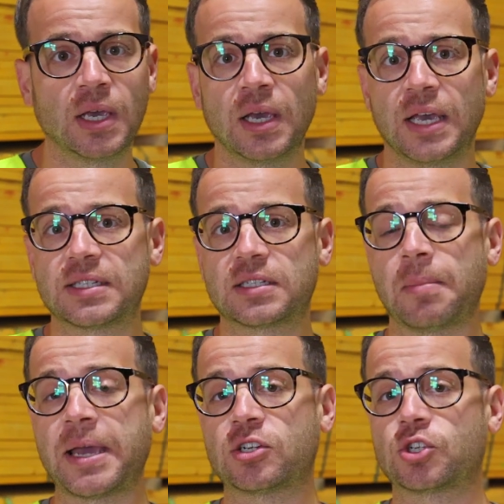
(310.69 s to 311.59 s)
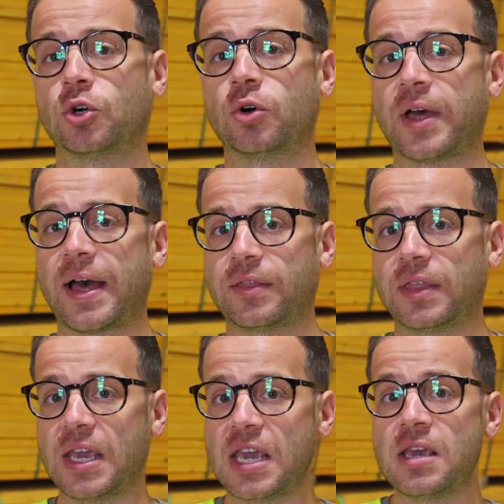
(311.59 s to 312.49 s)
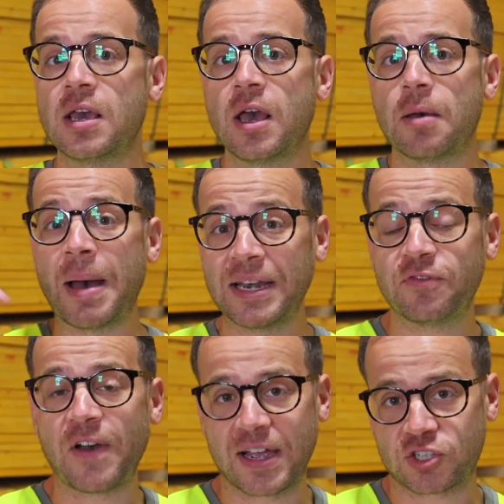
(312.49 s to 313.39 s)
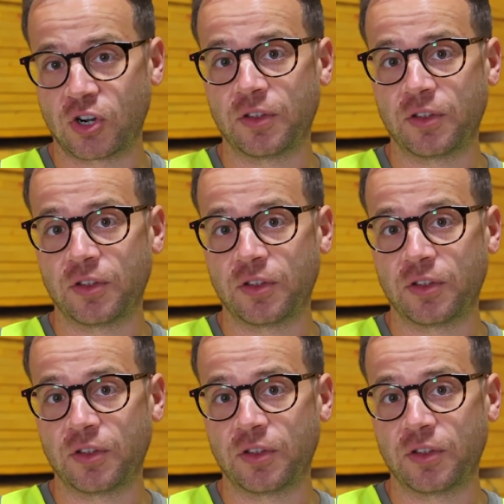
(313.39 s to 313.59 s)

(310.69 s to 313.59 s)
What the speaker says: is to make sure that the manufacturer,